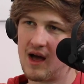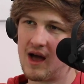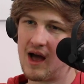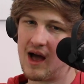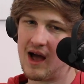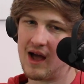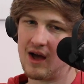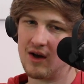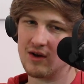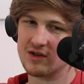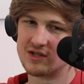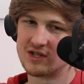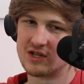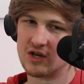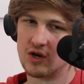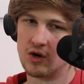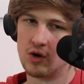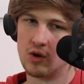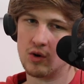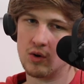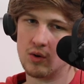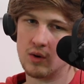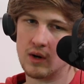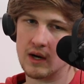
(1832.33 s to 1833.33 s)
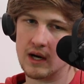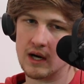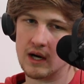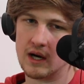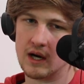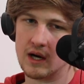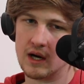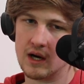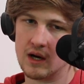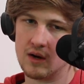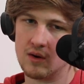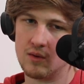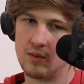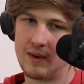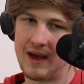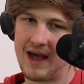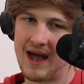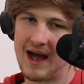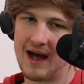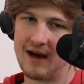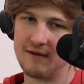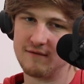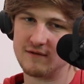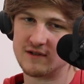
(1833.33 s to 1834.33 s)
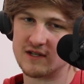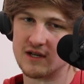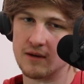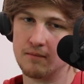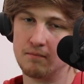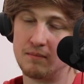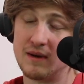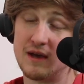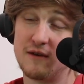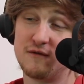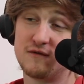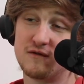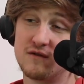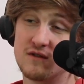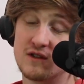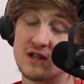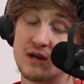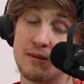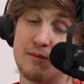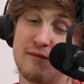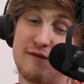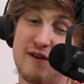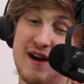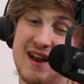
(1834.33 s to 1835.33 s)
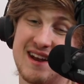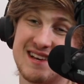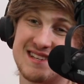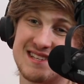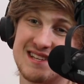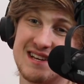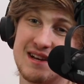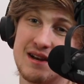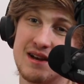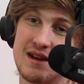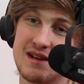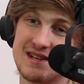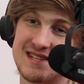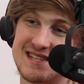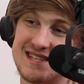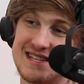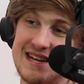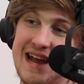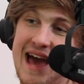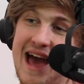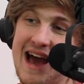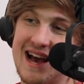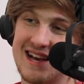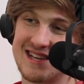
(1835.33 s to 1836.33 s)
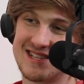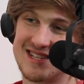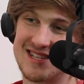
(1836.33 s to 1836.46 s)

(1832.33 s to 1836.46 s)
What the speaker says: I also we have some venison snack